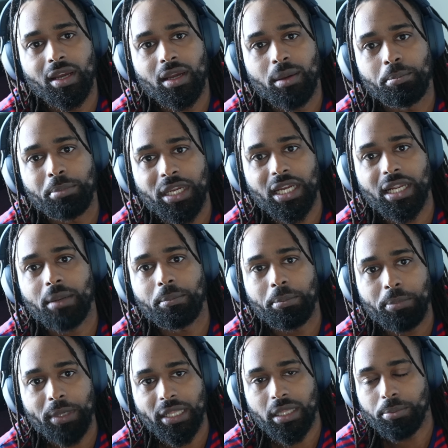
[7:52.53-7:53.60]
be
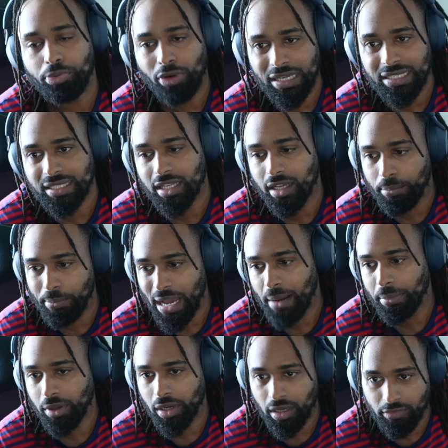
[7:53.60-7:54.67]
the president of
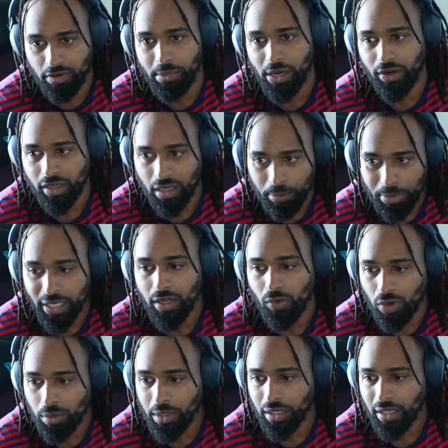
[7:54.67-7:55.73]
Babylon of America being a
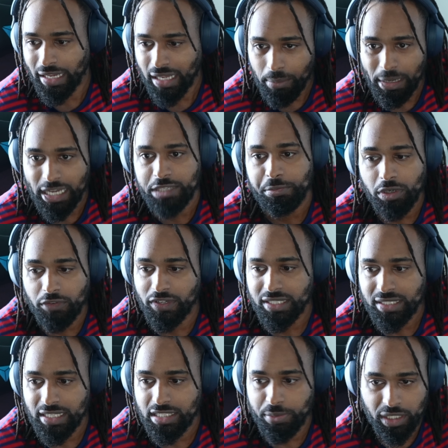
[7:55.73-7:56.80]
woman. Like, it makes perfect
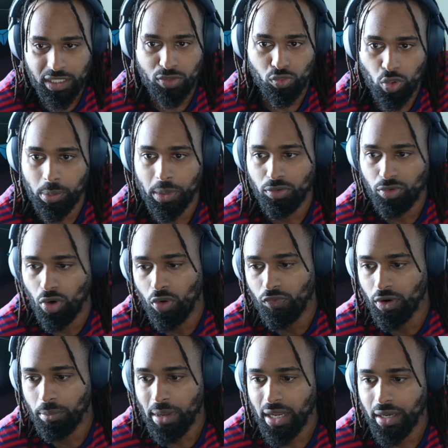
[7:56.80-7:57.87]
sense because women rule
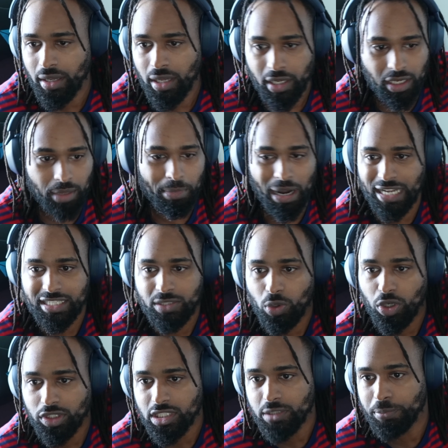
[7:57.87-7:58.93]
over men. You might as
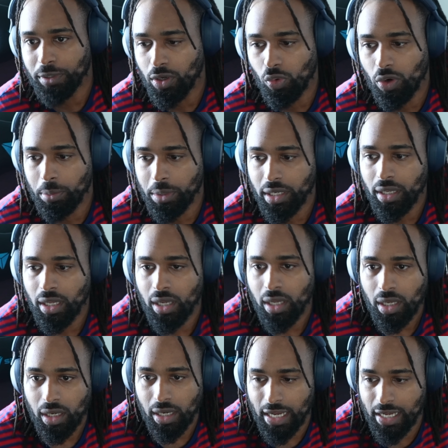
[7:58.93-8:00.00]
well just put a woman
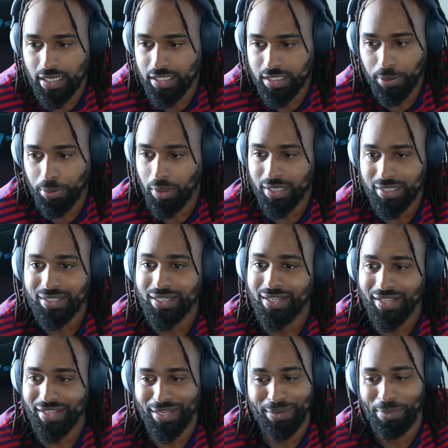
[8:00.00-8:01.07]
as a
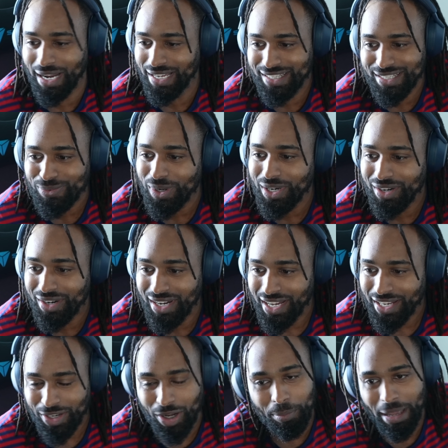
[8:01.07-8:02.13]
president. You might as well.
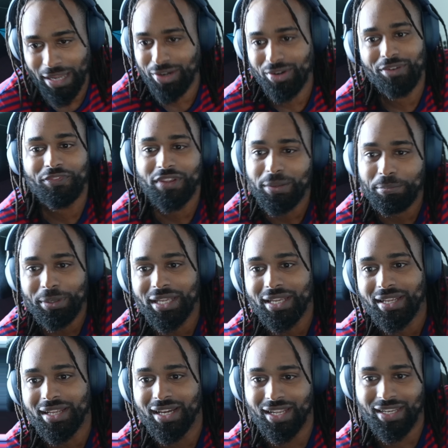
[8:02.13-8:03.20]
Don't make her
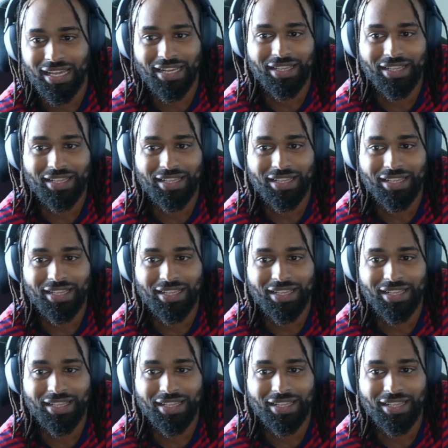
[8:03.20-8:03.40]
VP like